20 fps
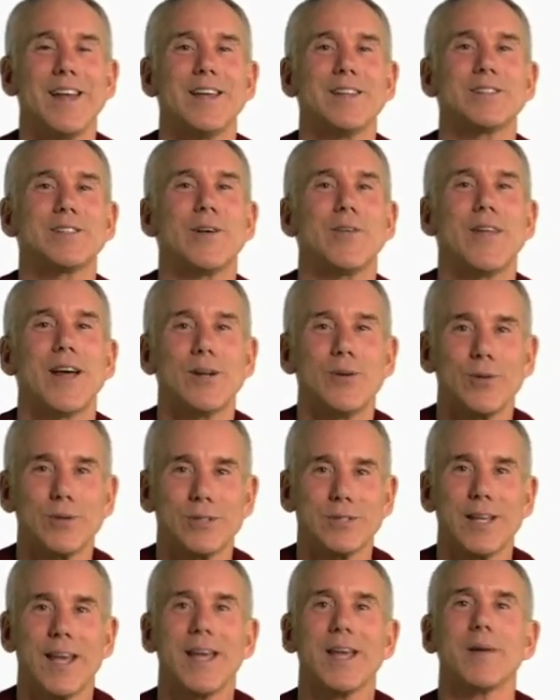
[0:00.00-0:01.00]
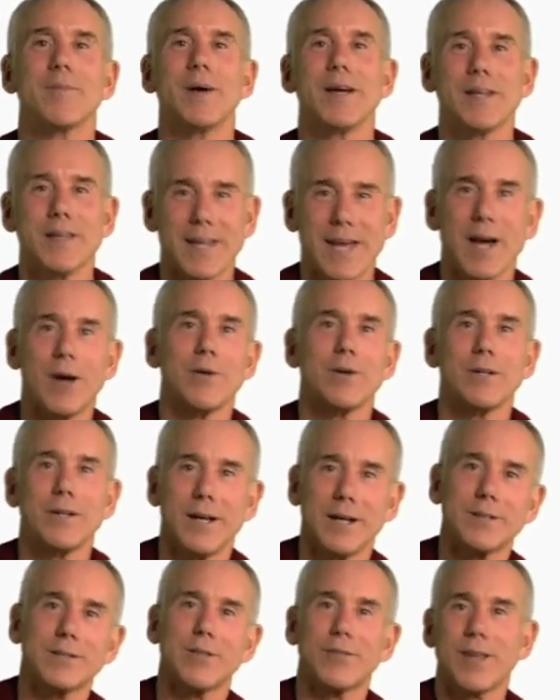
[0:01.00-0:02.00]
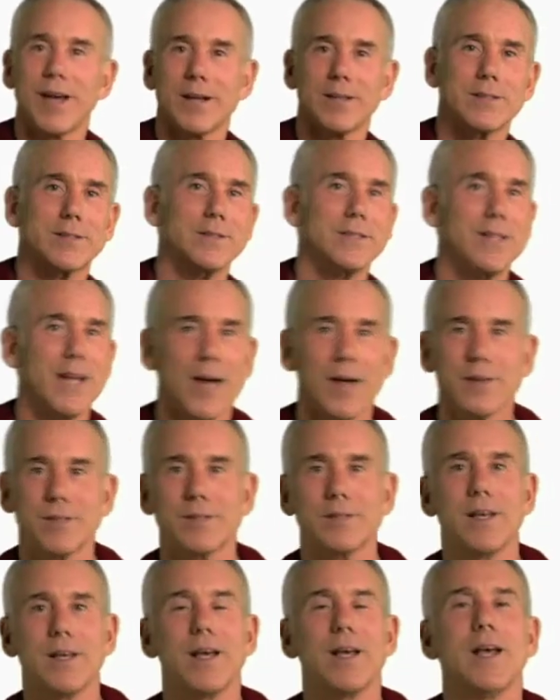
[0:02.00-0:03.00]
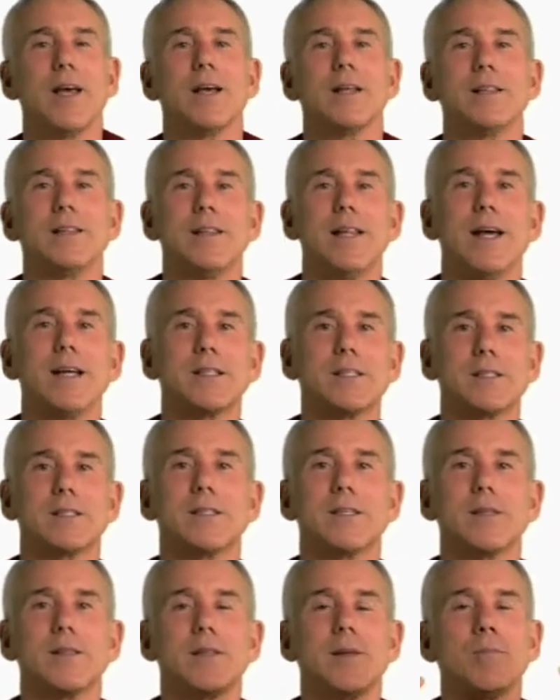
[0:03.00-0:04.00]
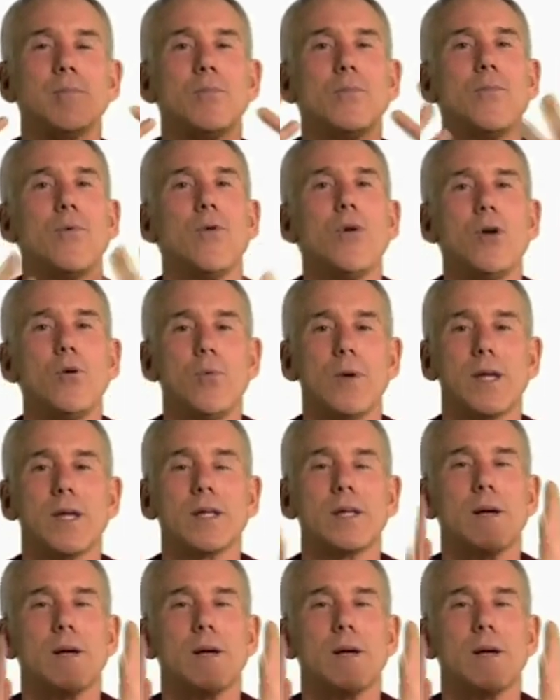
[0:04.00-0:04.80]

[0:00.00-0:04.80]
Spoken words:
So that old saying about a coward dies 1,000 deaths, the more we can